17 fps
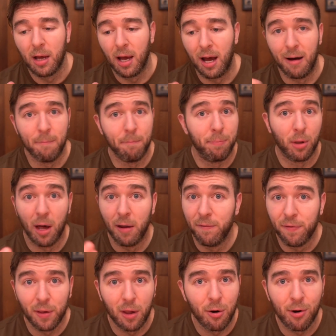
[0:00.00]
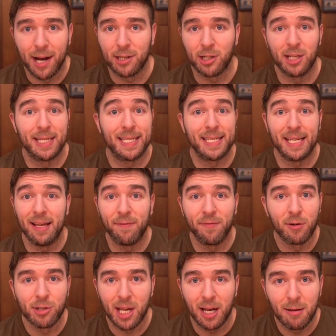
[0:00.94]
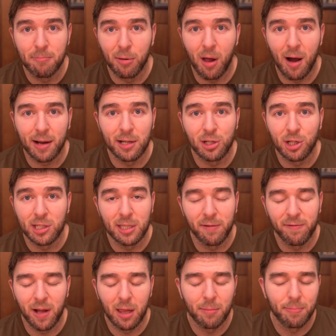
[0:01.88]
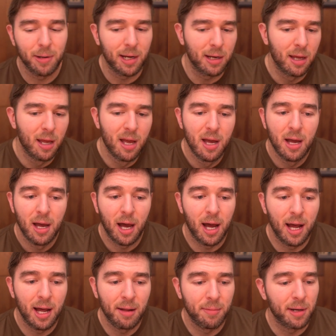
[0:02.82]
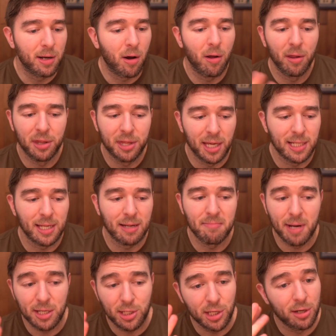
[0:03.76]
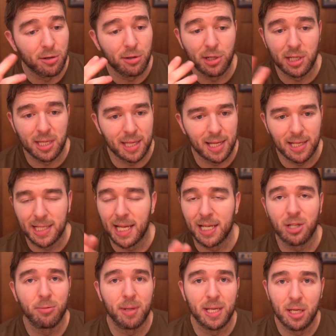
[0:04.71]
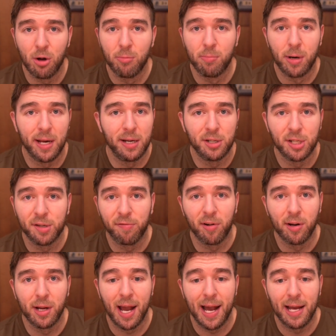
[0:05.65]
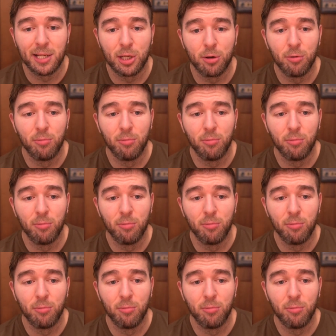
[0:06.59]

um, blood flow, actually see if there's any blockages developing. Um, like all the things I mentioned are just things that should be no brainers for guys